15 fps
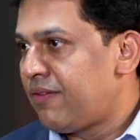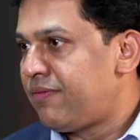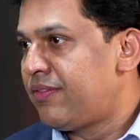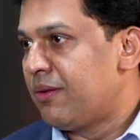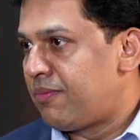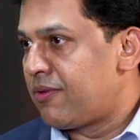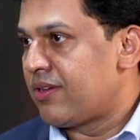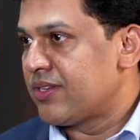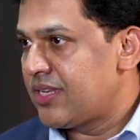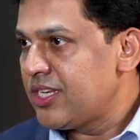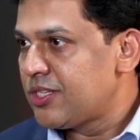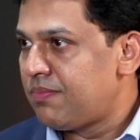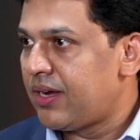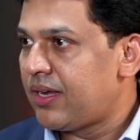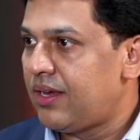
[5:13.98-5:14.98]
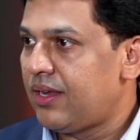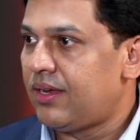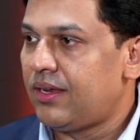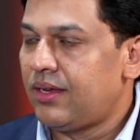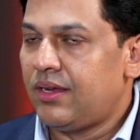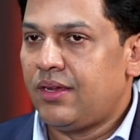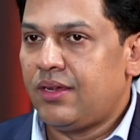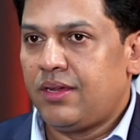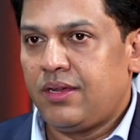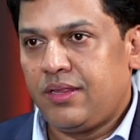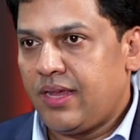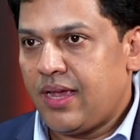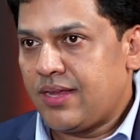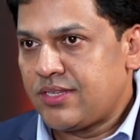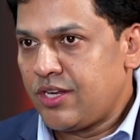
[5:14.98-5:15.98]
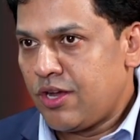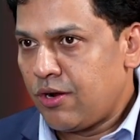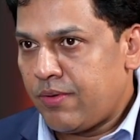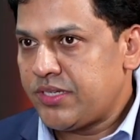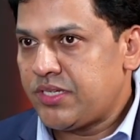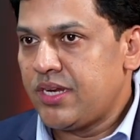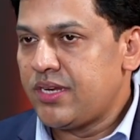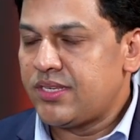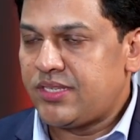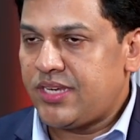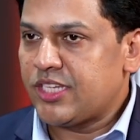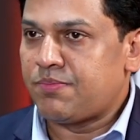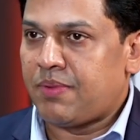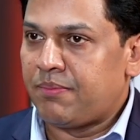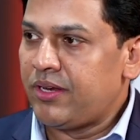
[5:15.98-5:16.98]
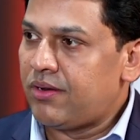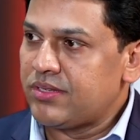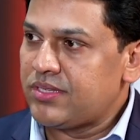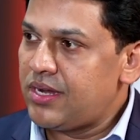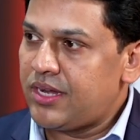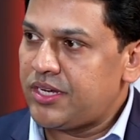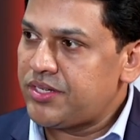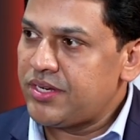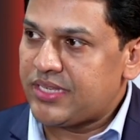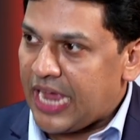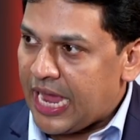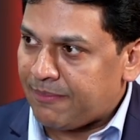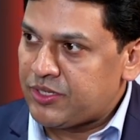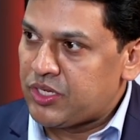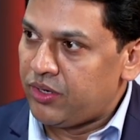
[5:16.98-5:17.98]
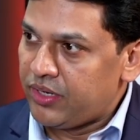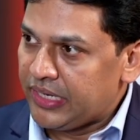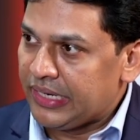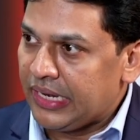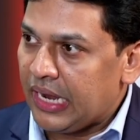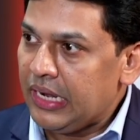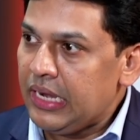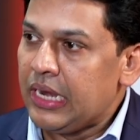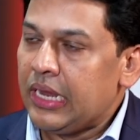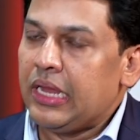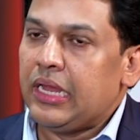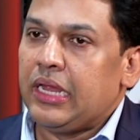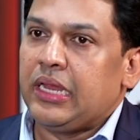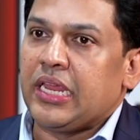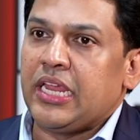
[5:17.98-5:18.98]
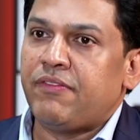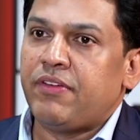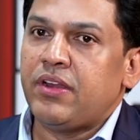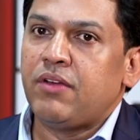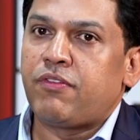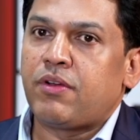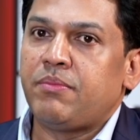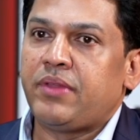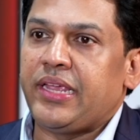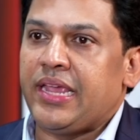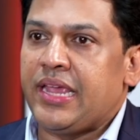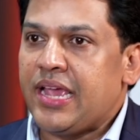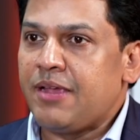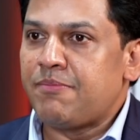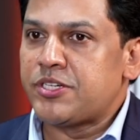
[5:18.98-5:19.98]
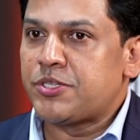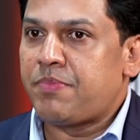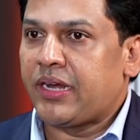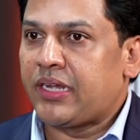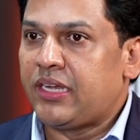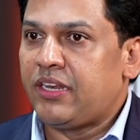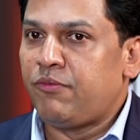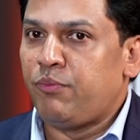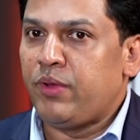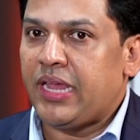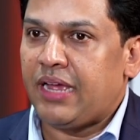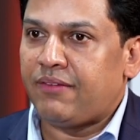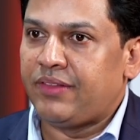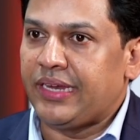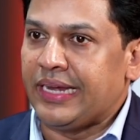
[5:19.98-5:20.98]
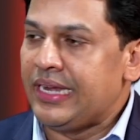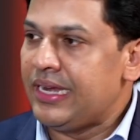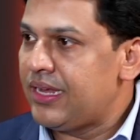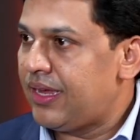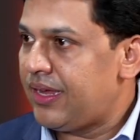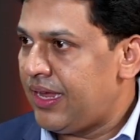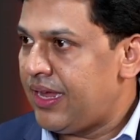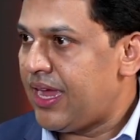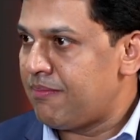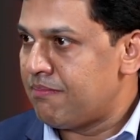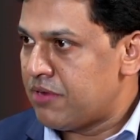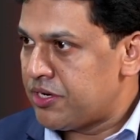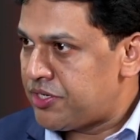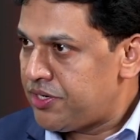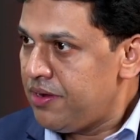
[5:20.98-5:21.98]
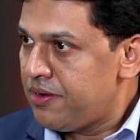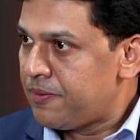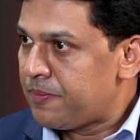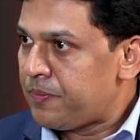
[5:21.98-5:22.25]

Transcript: of the process. But the answer to your question is yes, public consultation is absolutely done. Okay. Even from the AI perspective, we have the India AI mission,